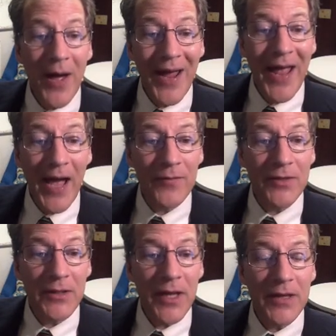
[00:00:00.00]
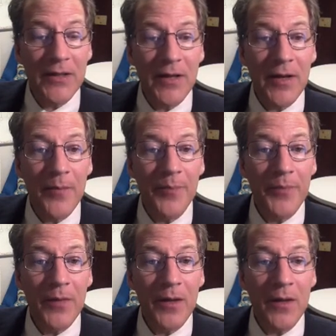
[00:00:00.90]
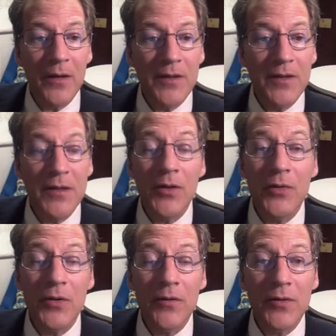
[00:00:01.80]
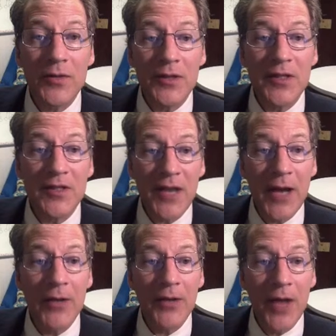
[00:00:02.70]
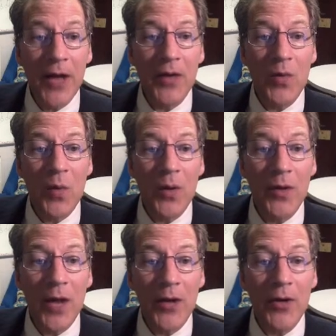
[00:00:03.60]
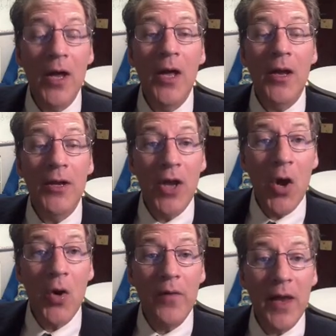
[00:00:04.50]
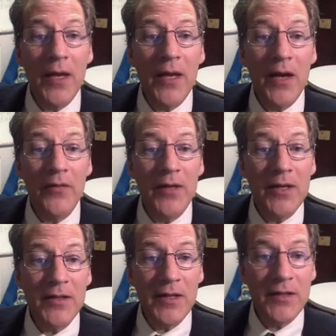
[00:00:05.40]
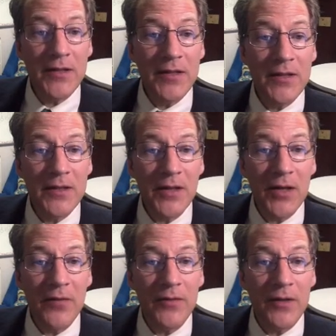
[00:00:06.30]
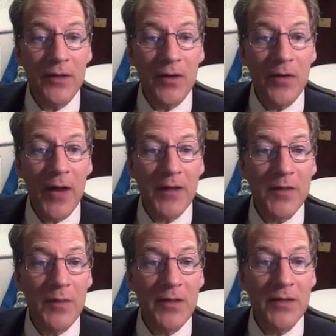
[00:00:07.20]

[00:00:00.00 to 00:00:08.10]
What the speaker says: I have to let Seton Hill University's Title IX coordinator know of any of these instances of harassment,